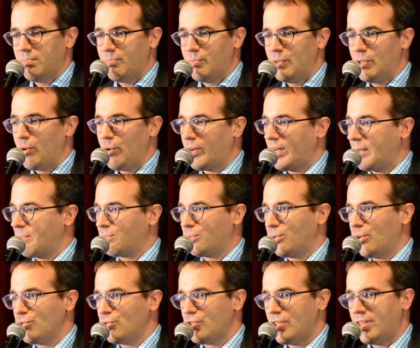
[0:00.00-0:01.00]
look at
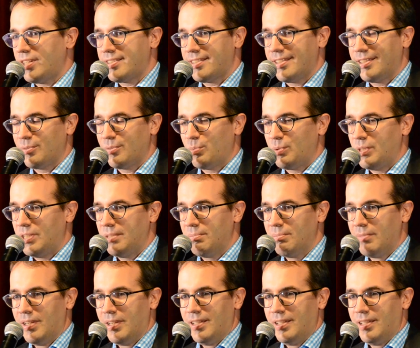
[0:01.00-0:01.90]
projects and we